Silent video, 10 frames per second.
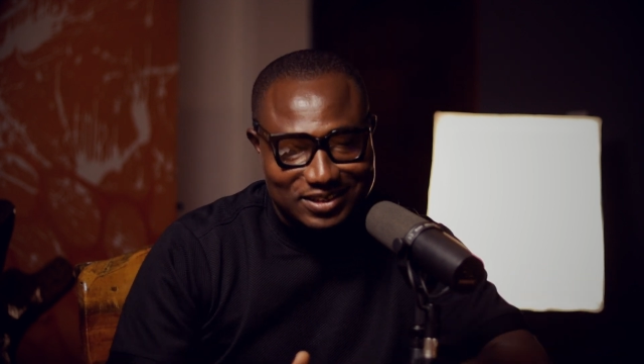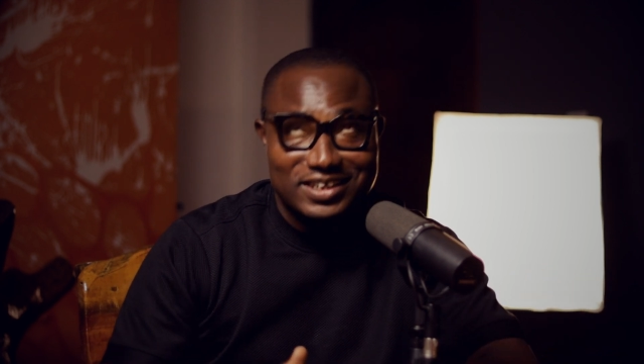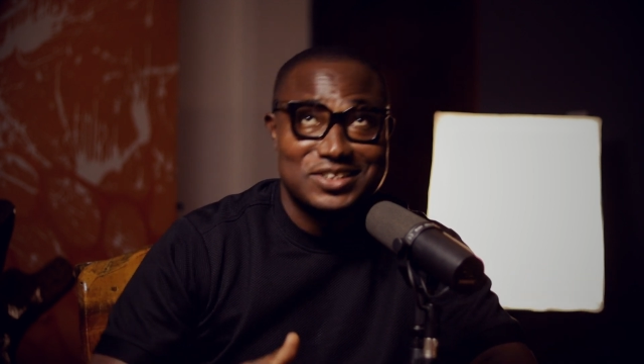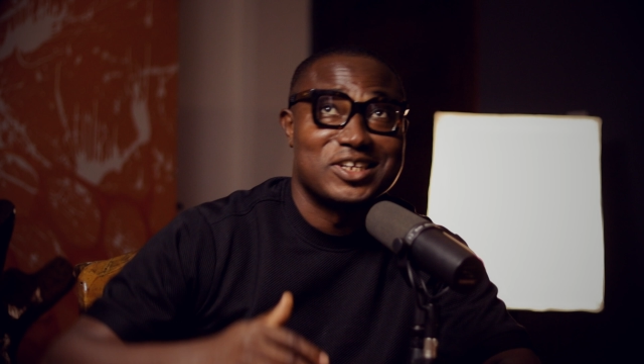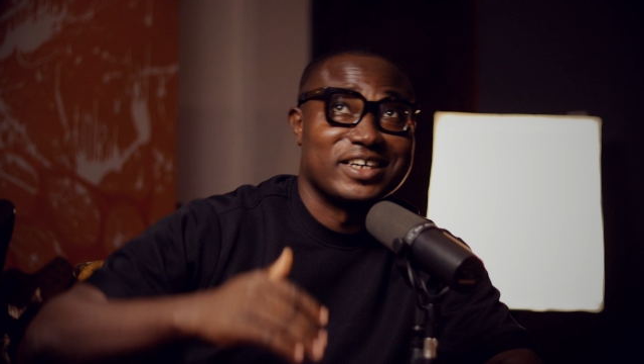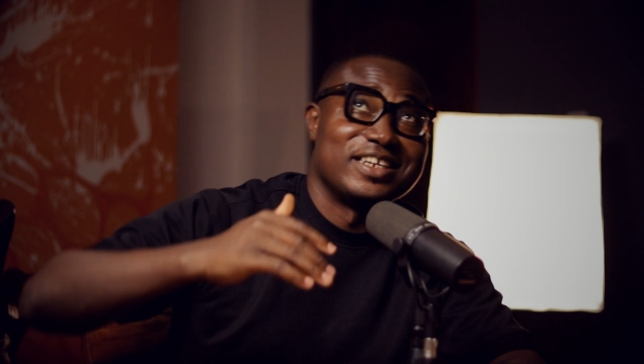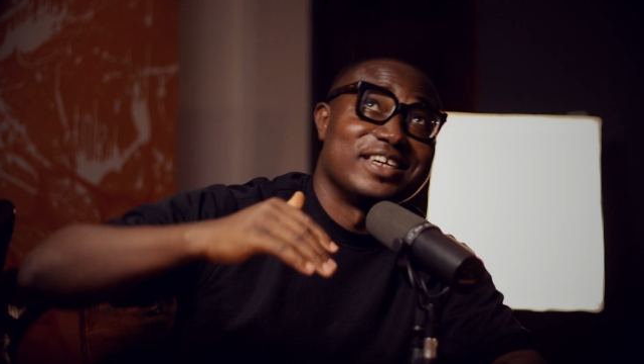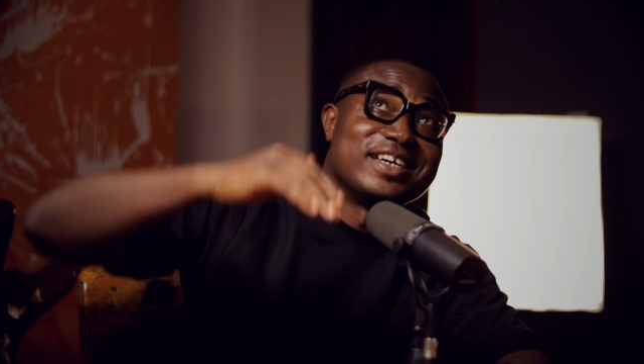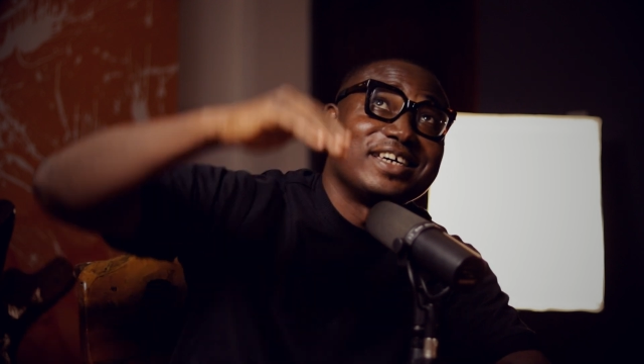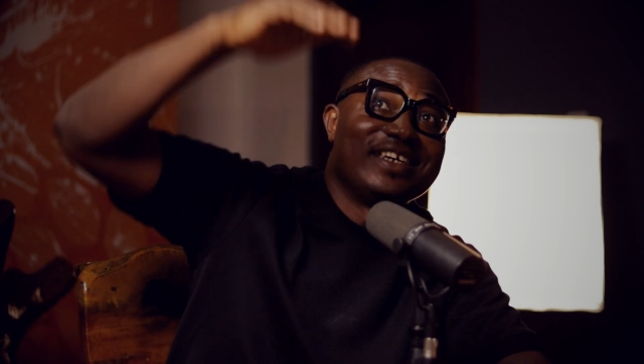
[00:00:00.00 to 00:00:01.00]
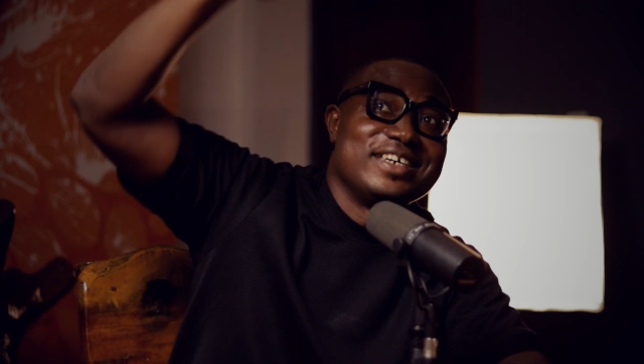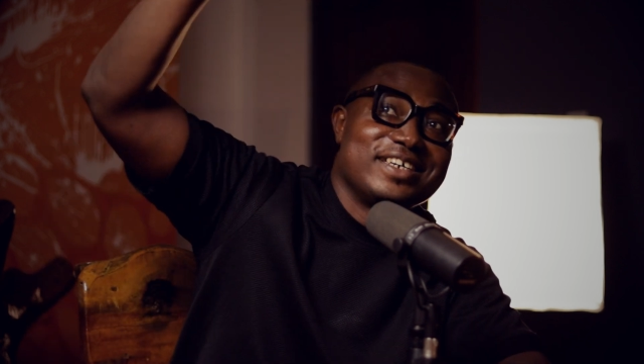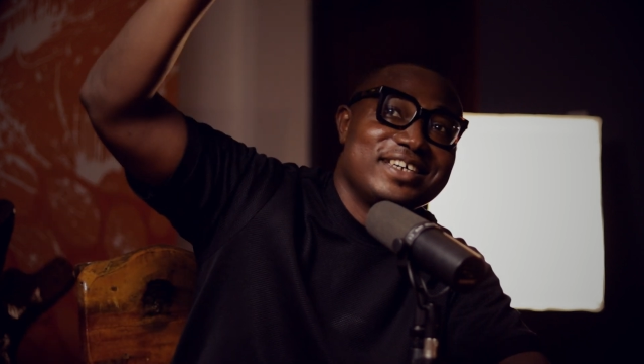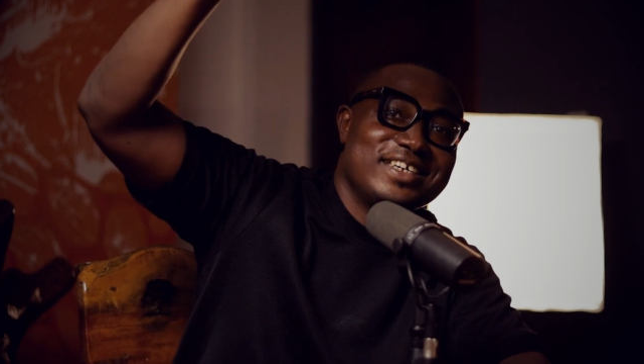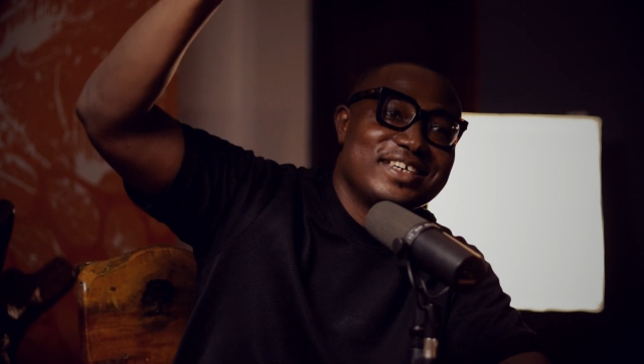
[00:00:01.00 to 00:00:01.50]
it's like they are
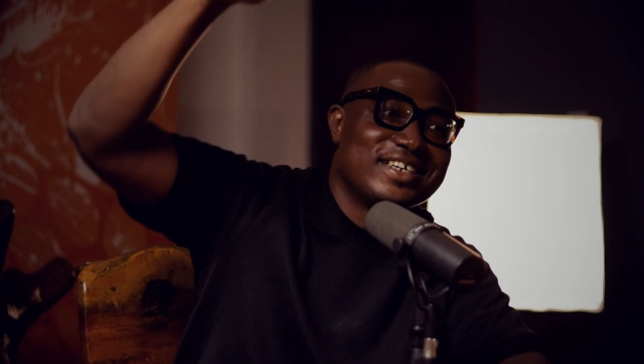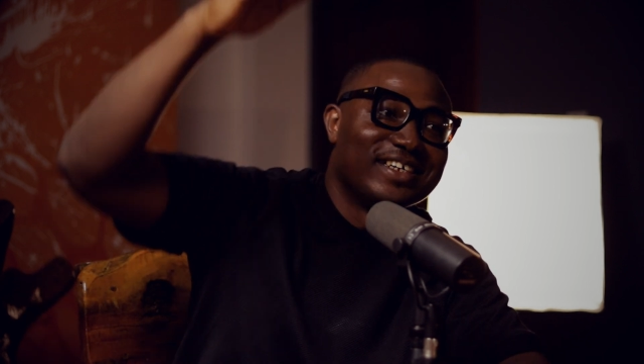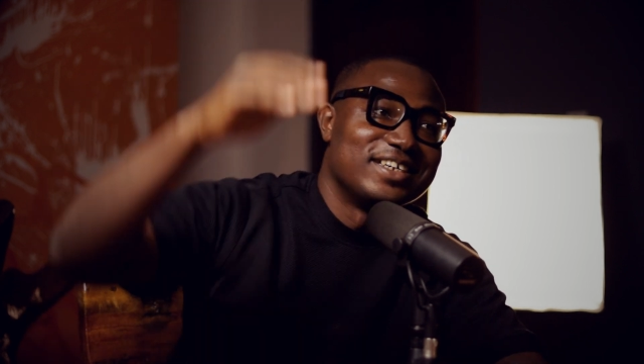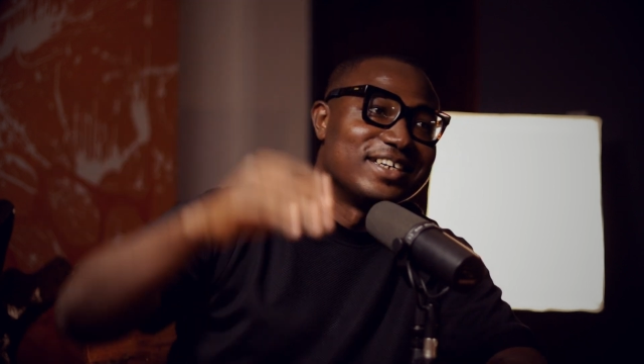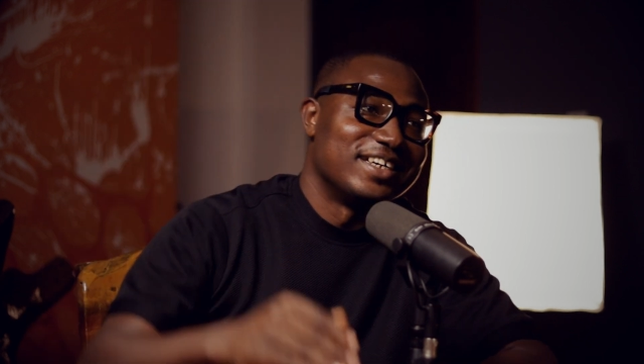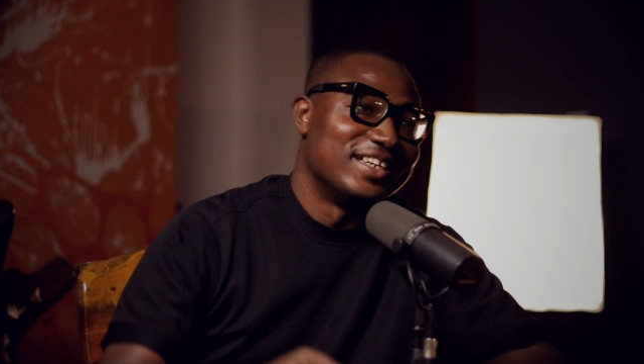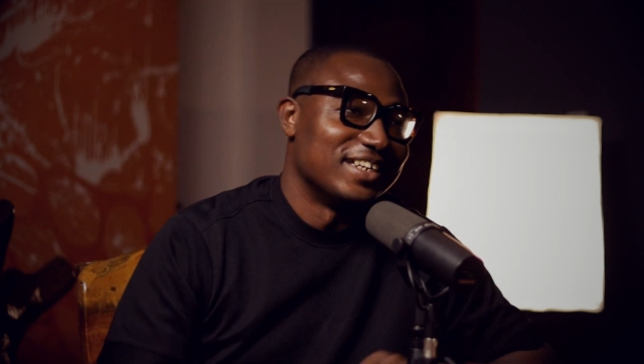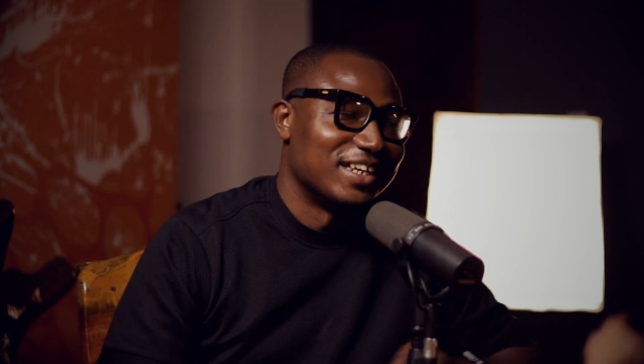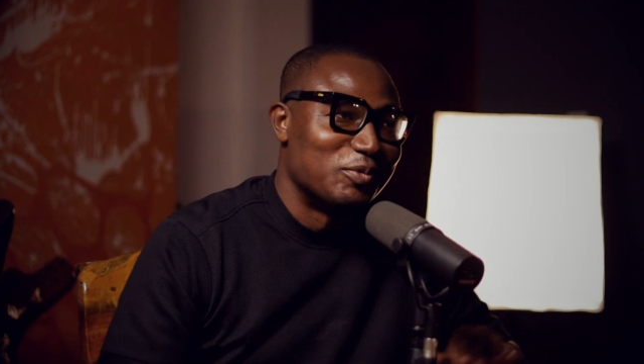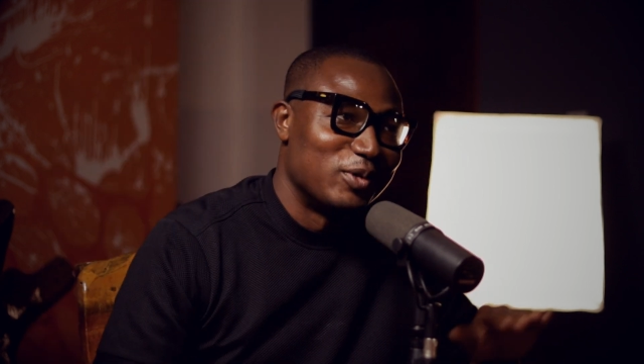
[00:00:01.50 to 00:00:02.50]
here and